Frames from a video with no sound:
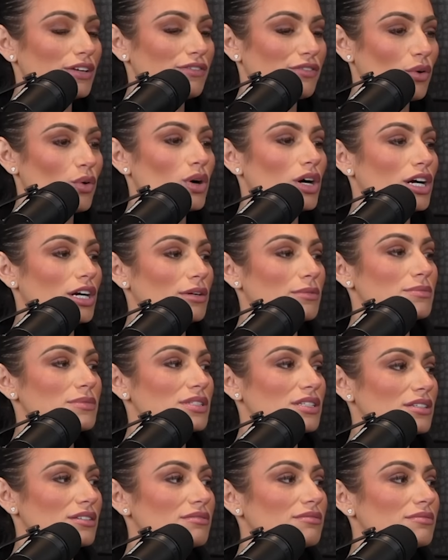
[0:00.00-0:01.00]

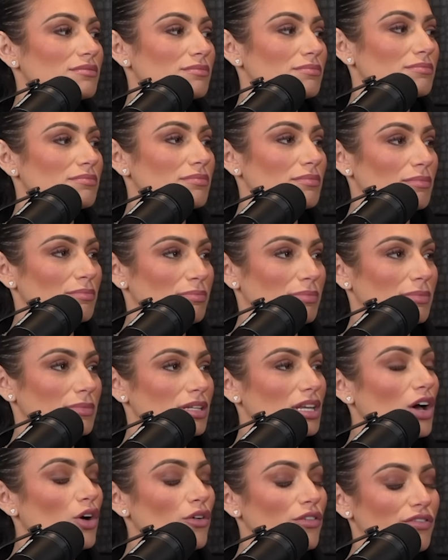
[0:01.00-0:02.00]
formed,
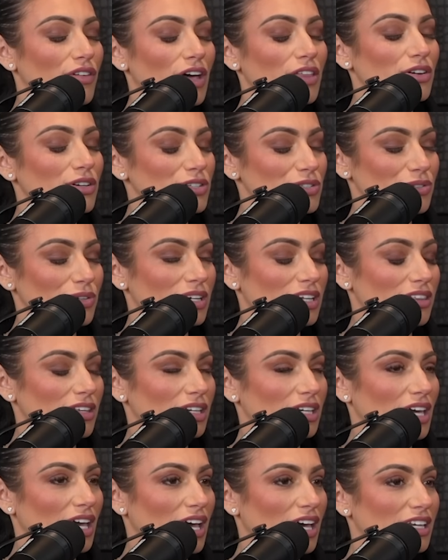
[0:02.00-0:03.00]
no feathers or
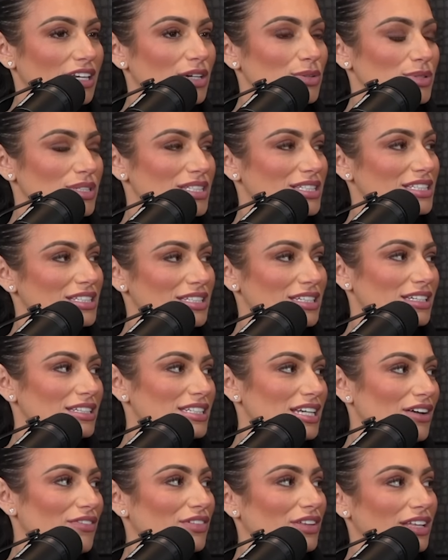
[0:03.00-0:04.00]
anything yet. It was
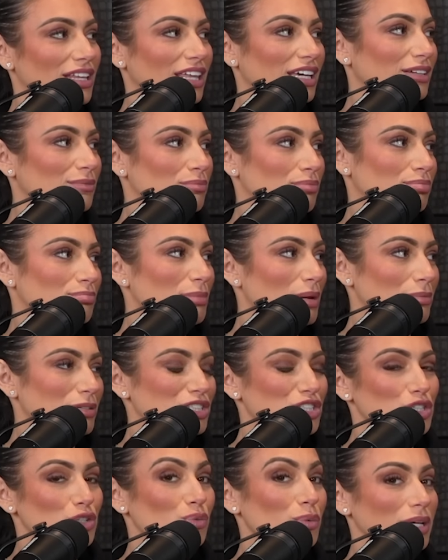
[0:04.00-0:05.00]
definitely like maybe
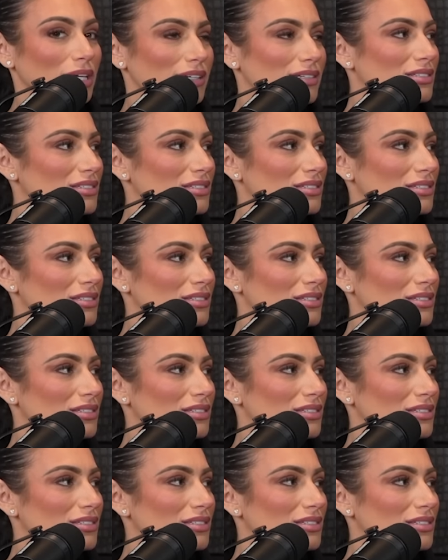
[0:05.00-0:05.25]
2 weeks.